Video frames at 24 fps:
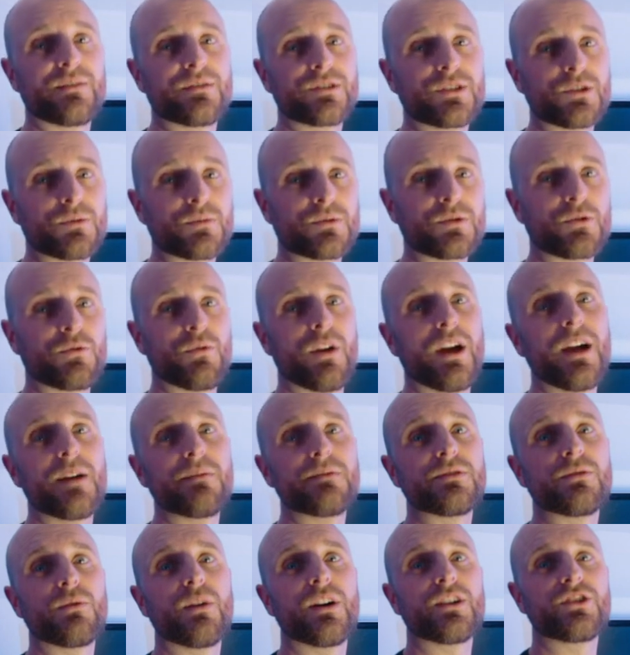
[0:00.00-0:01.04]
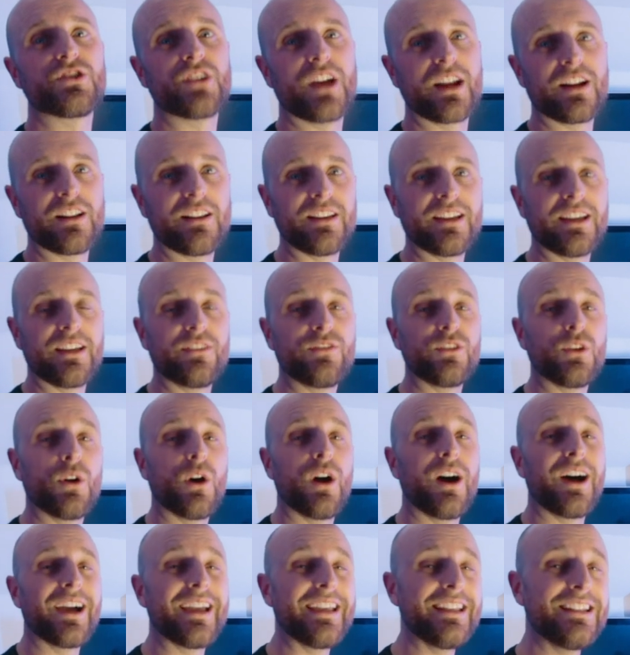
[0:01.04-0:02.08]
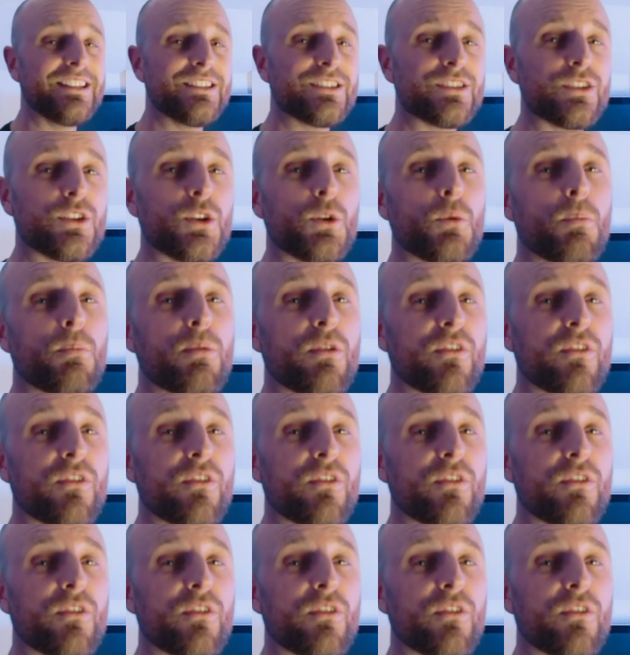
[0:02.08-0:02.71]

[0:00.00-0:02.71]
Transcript: and subscribe to our channel if you are into